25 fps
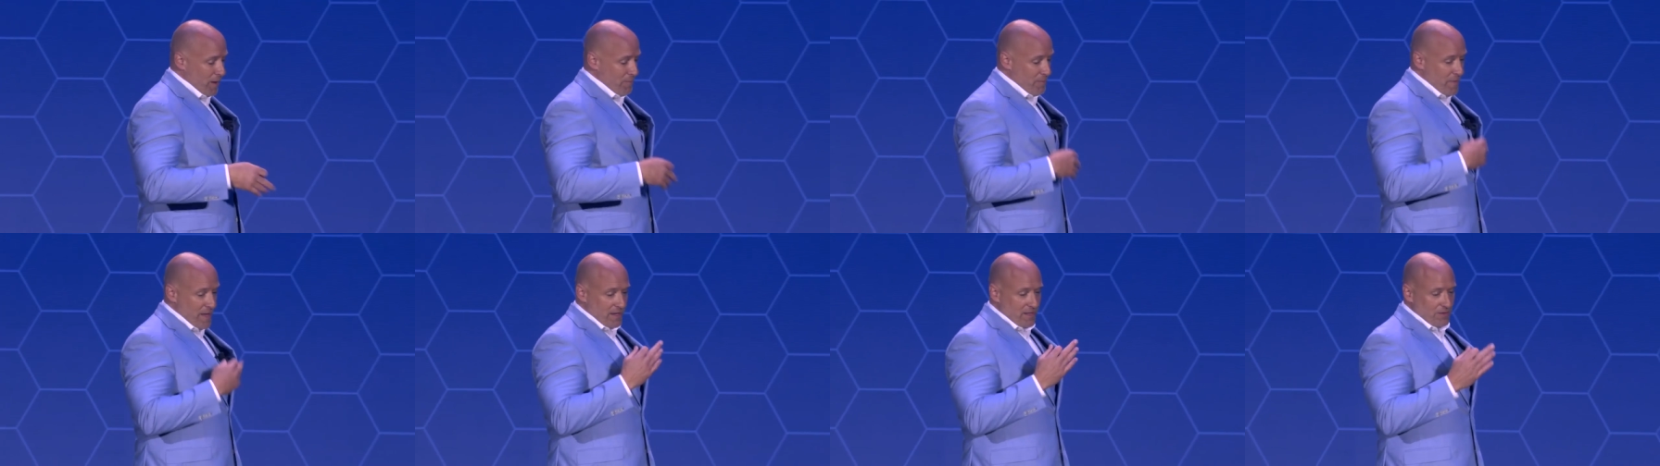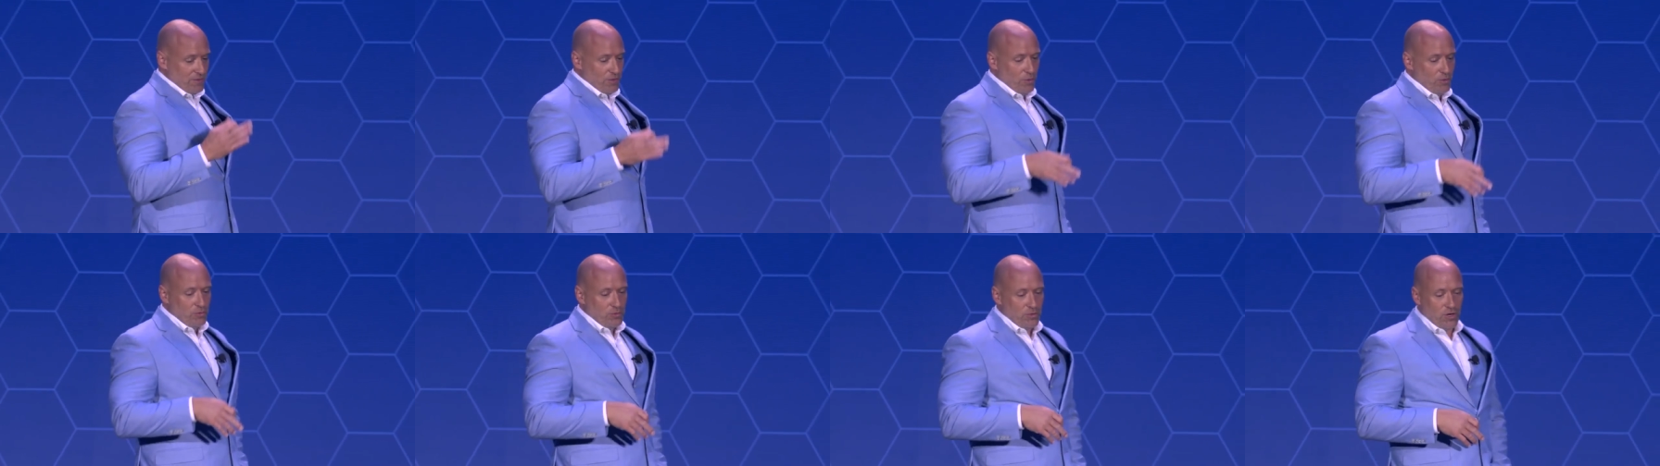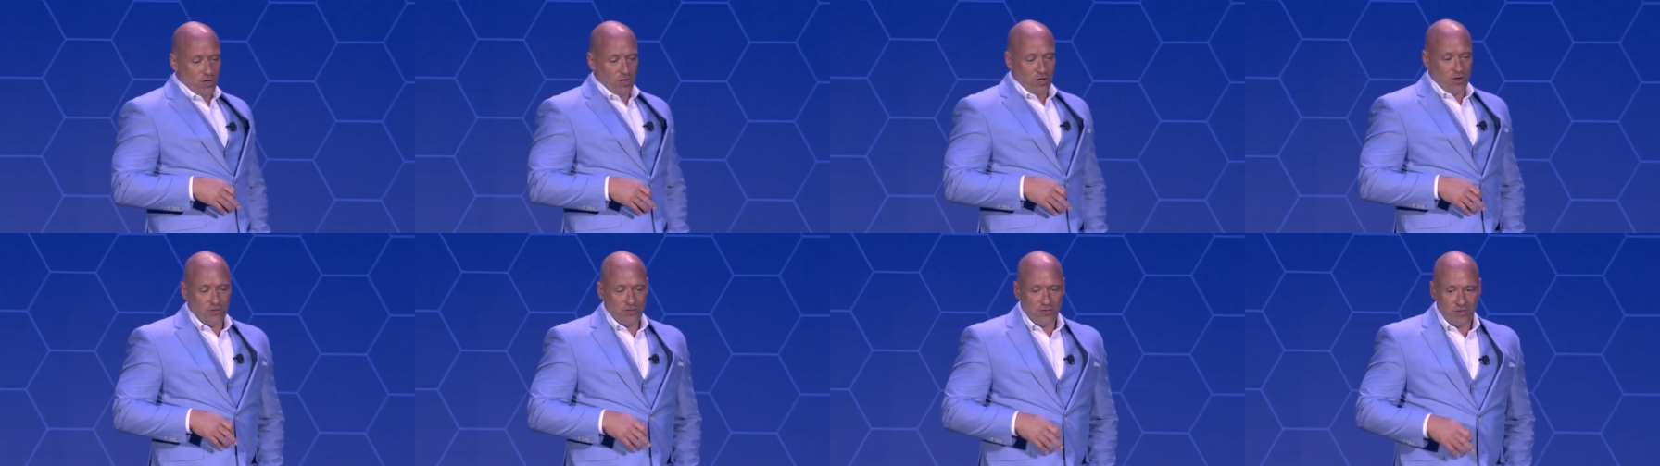I'm making those
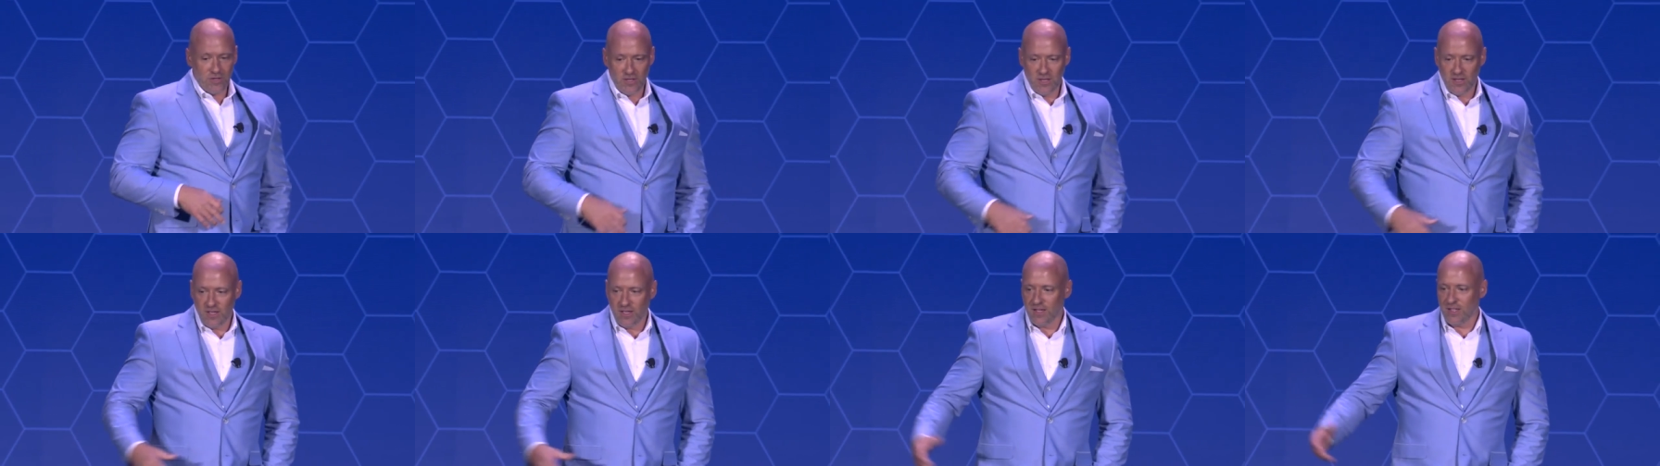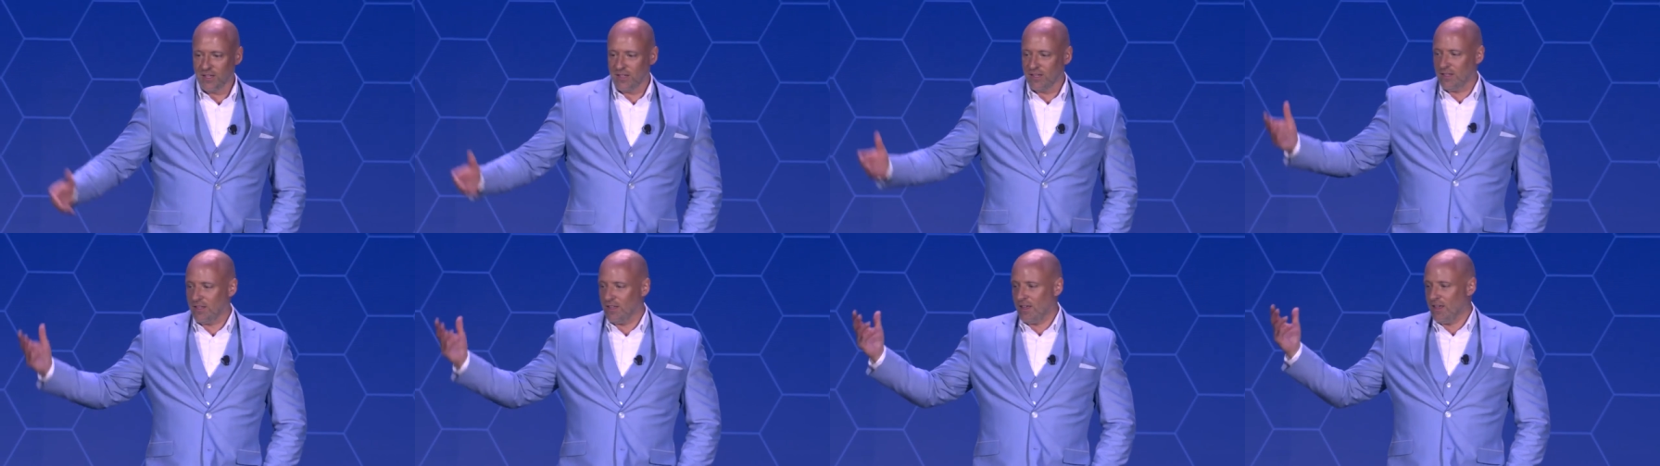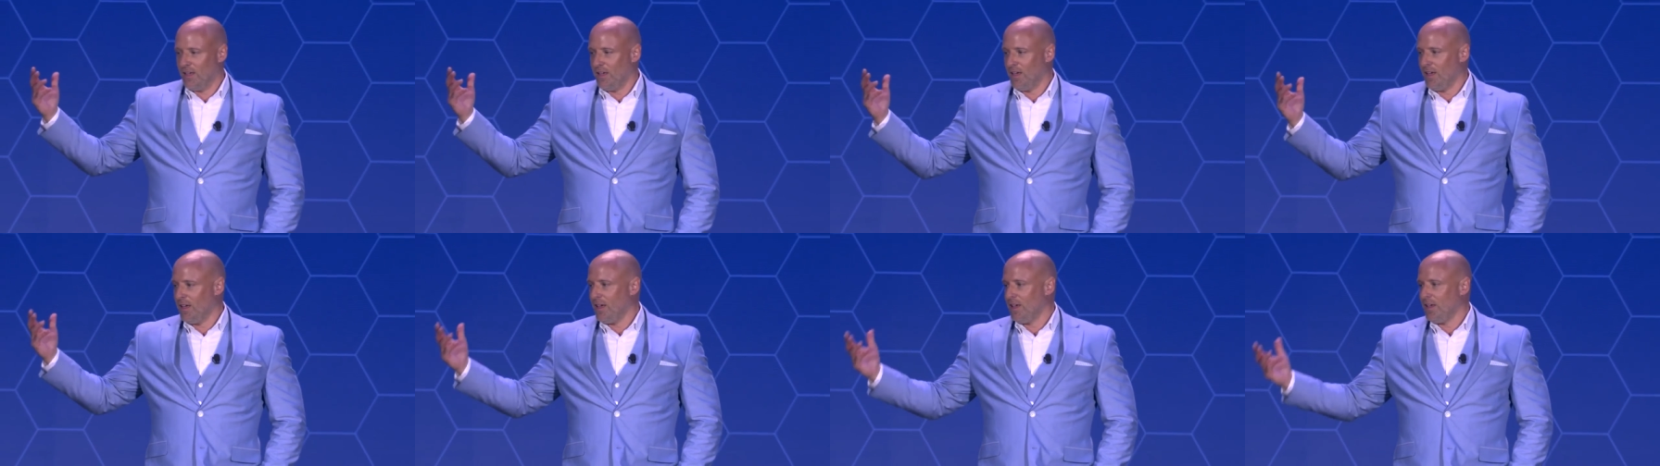calls.
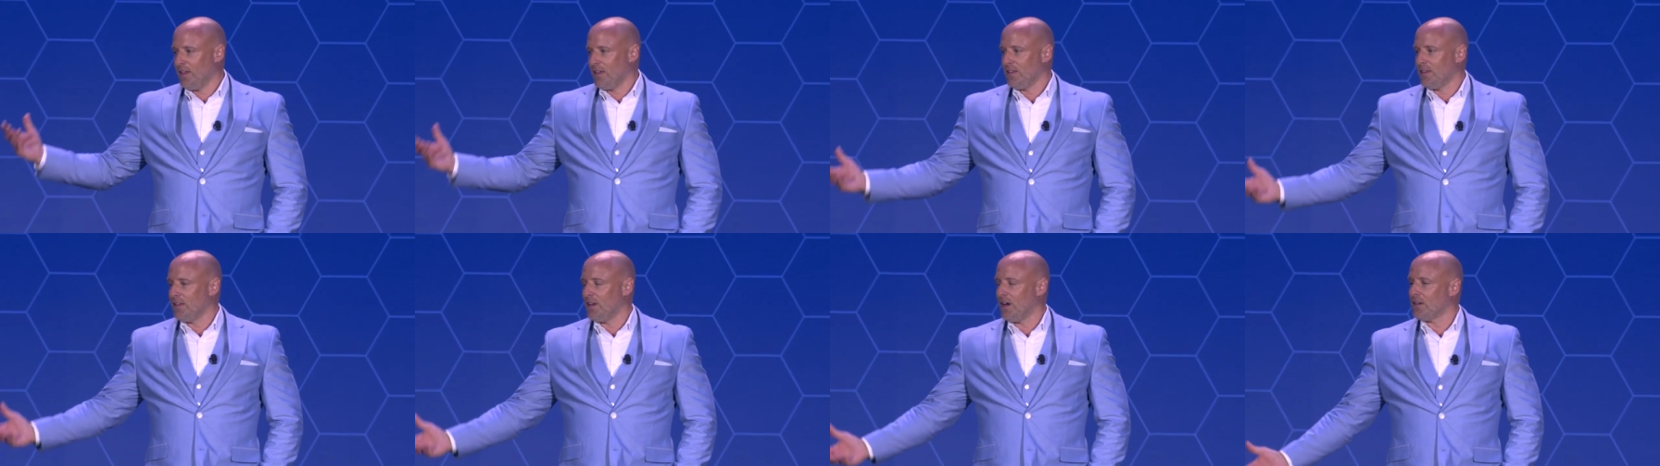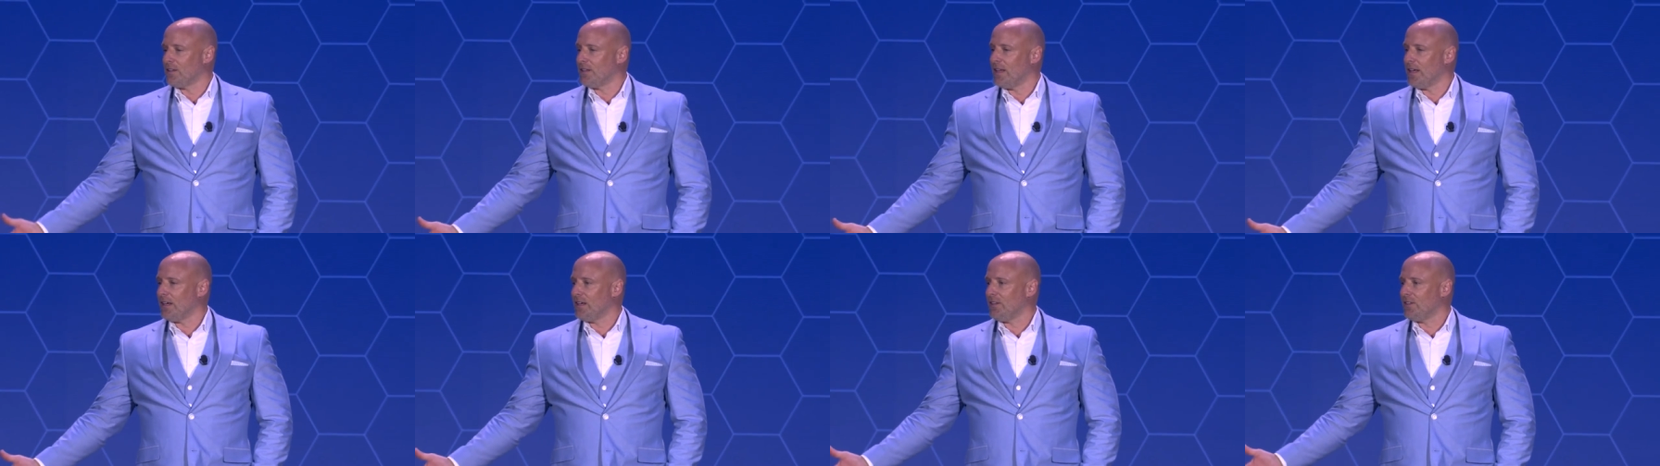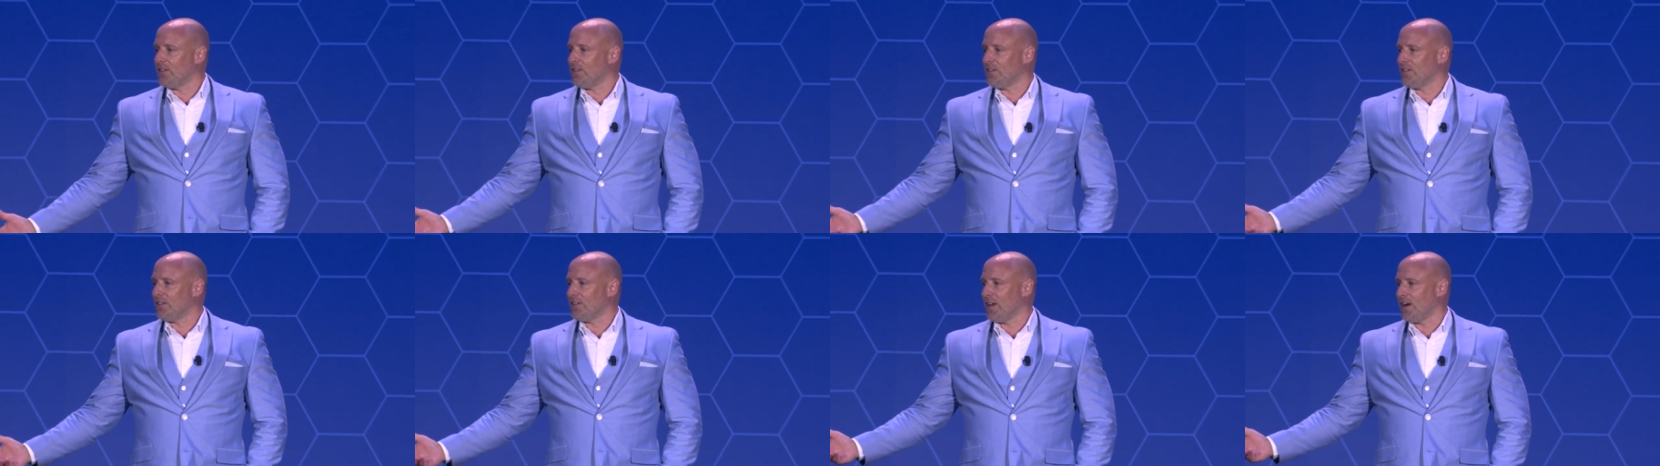The young lady
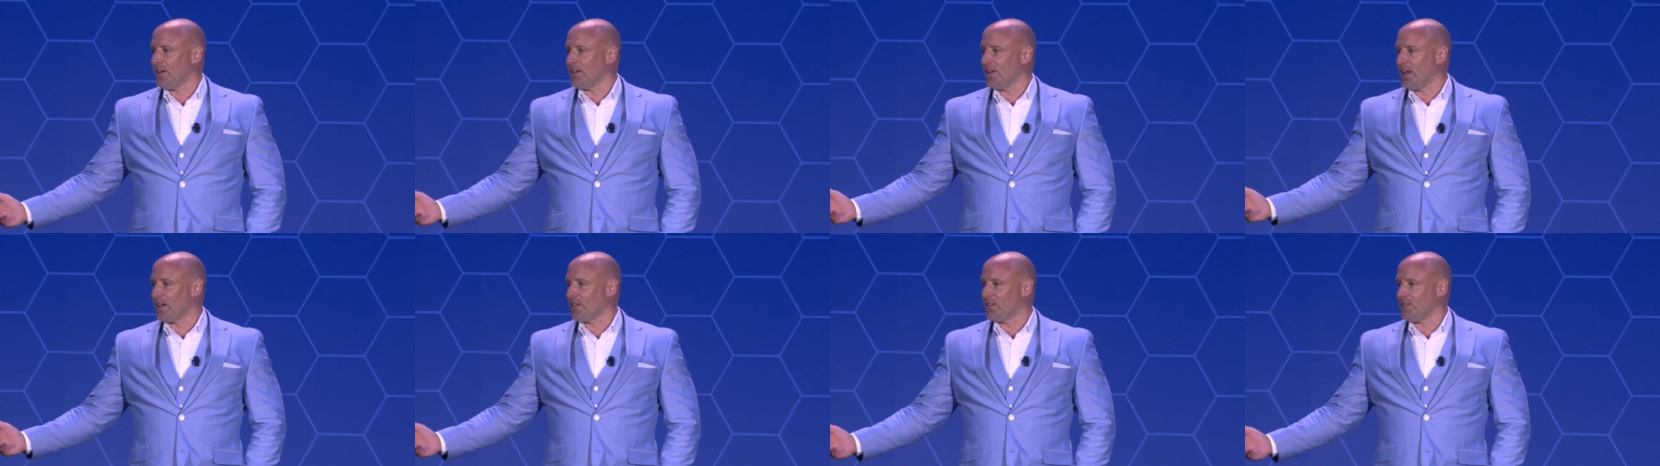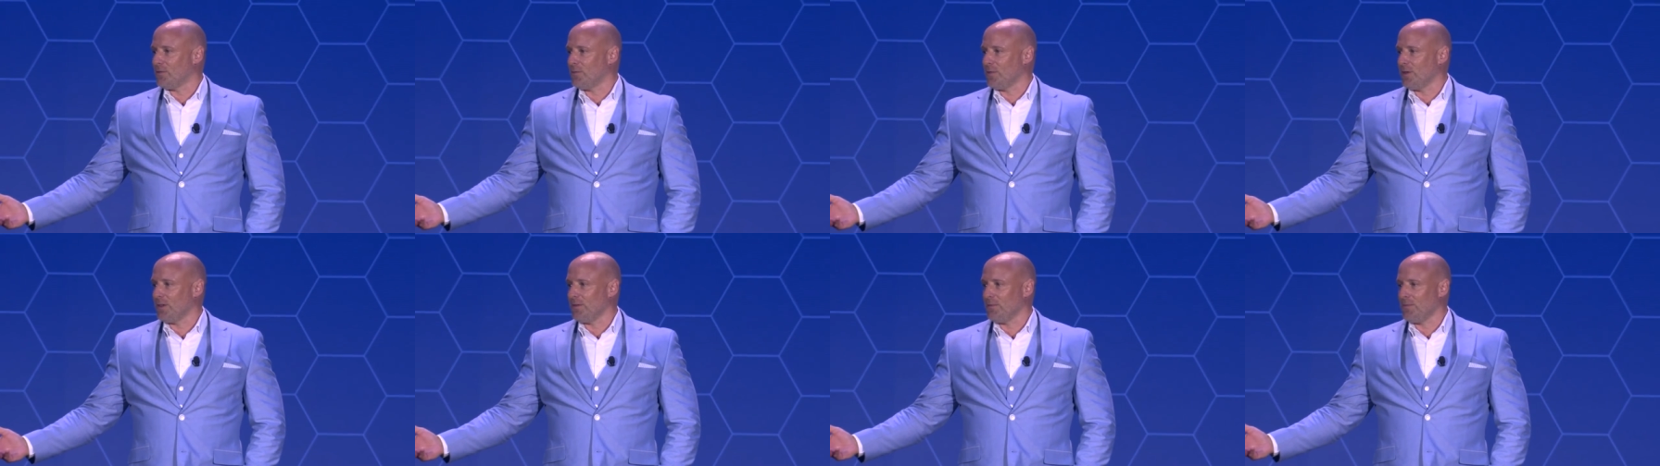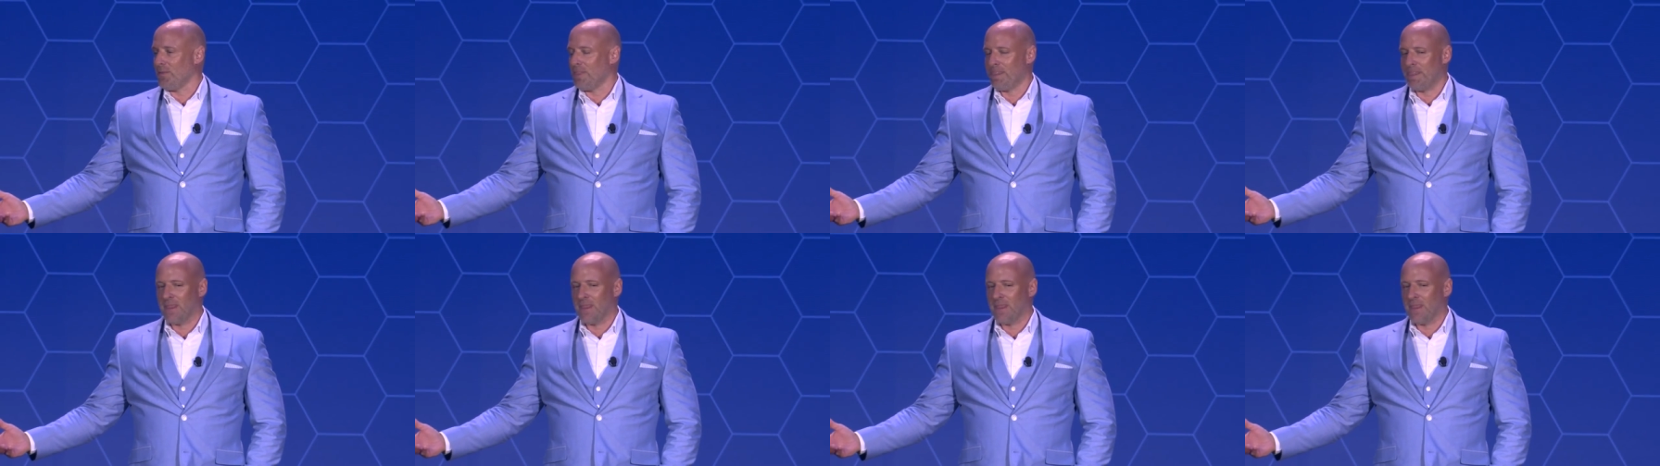sits down next to me.